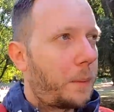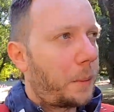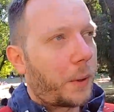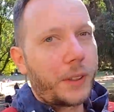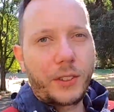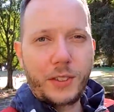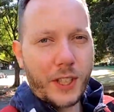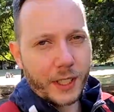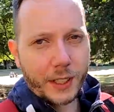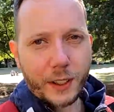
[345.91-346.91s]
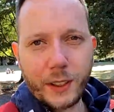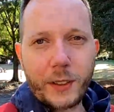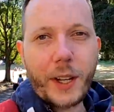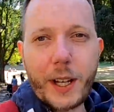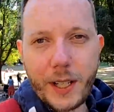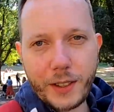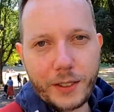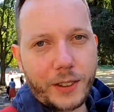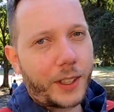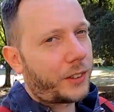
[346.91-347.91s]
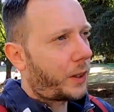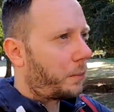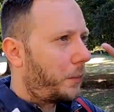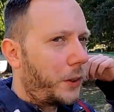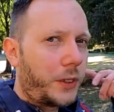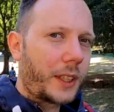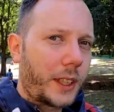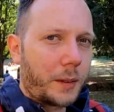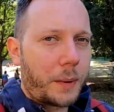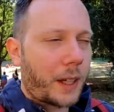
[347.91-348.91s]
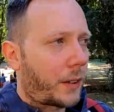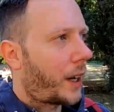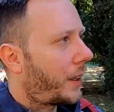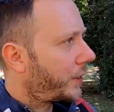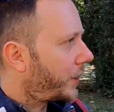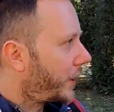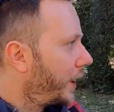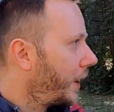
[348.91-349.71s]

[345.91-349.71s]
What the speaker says: People are just chilling on the grass. There's some music in the background.